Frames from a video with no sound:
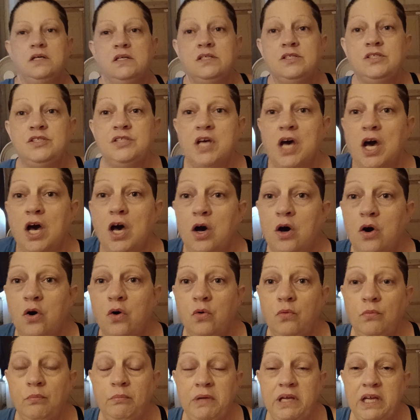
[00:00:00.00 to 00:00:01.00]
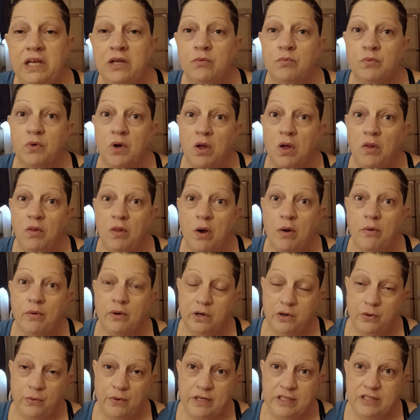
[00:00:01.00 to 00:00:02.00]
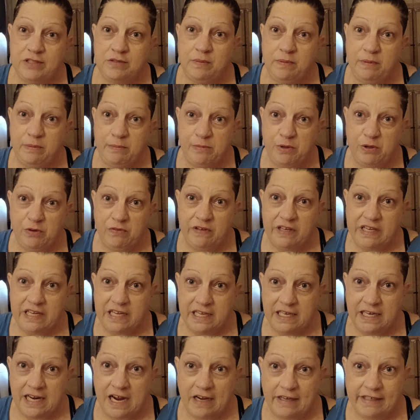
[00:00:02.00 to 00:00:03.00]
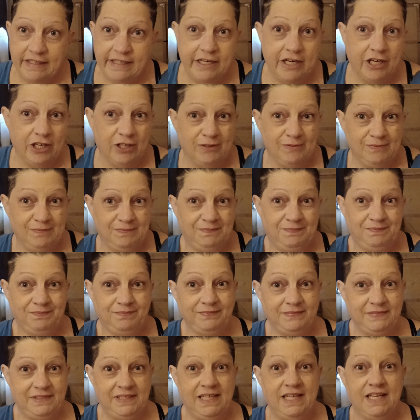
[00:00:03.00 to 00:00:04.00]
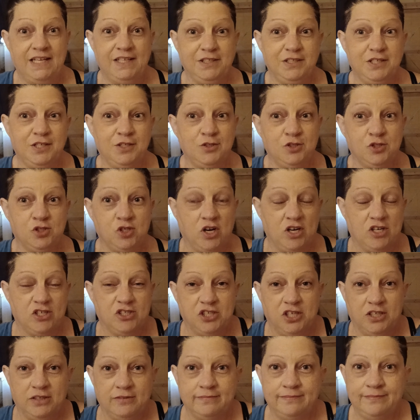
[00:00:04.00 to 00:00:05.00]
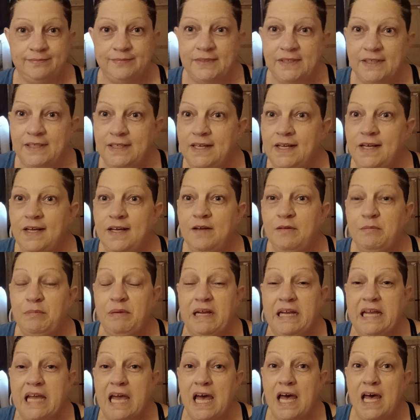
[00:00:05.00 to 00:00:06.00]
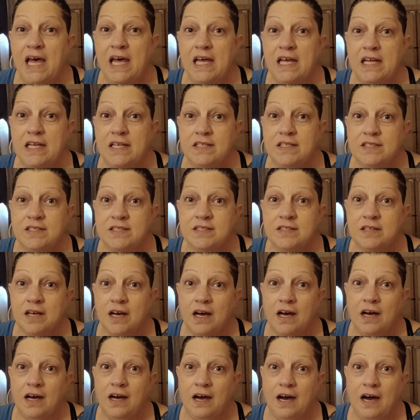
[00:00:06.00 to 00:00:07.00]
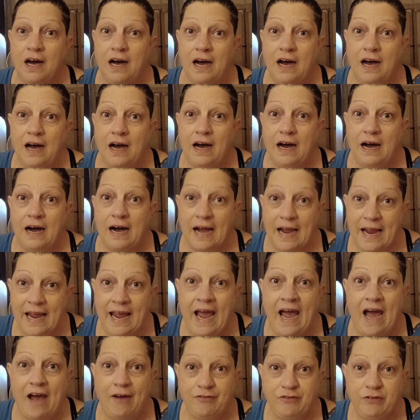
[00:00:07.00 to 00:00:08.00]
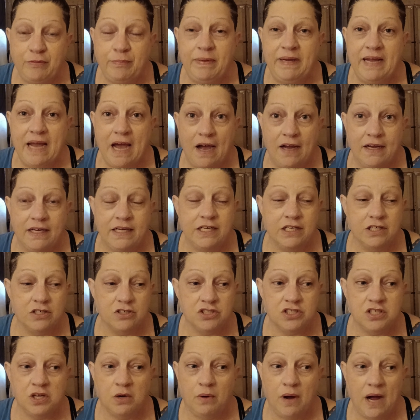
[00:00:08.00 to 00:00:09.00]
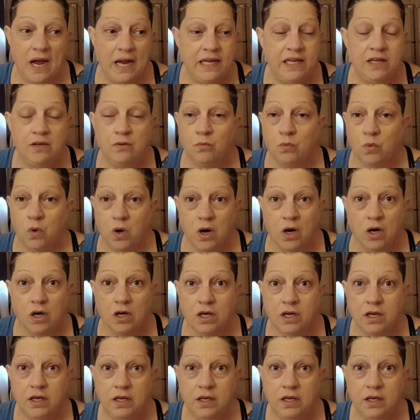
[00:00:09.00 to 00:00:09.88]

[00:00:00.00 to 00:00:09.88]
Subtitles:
So me and Rolo are going to be moving in out here in construction because I have to be out here so I can work.